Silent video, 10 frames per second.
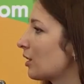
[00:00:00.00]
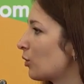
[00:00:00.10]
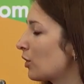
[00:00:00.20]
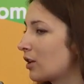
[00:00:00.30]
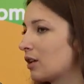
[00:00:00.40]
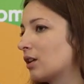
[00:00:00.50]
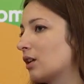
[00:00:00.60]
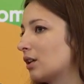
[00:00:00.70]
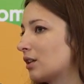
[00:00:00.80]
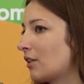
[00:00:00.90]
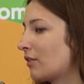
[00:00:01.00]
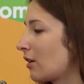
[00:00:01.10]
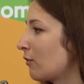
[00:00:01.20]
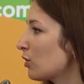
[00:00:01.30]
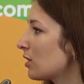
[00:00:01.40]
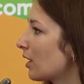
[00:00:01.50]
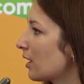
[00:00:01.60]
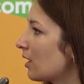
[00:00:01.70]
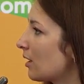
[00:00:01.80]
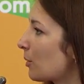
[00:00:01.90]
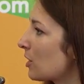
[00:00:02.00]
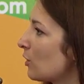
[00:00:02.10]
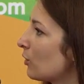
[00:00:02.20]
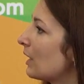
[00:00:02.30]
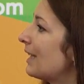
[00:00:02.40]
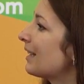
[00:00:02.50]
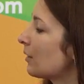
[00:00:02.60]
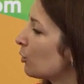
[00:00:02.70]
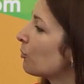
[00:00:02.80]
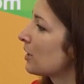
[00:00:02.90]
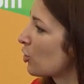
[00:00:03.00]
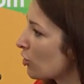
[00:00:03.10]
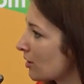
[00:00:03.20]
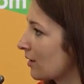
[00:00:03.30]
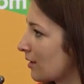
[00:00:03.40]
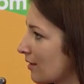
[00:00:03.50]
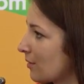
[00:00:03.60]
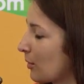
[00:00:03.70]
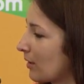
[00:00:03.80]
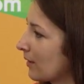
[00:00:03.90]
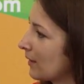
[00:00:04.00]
How soon are we going to see that en masse and on our